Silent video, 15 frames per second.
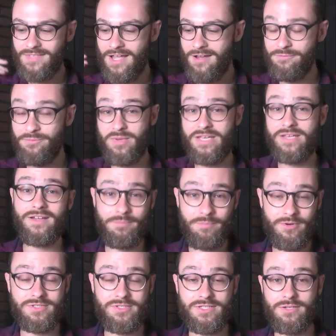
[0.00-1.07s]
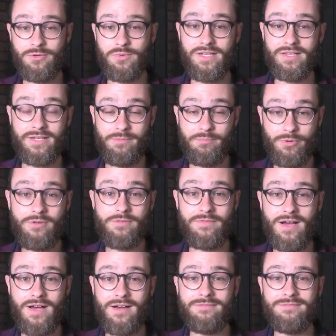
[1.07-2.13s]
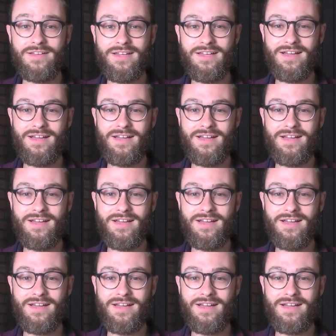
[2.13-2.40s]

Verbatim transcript: of being a person you really approve of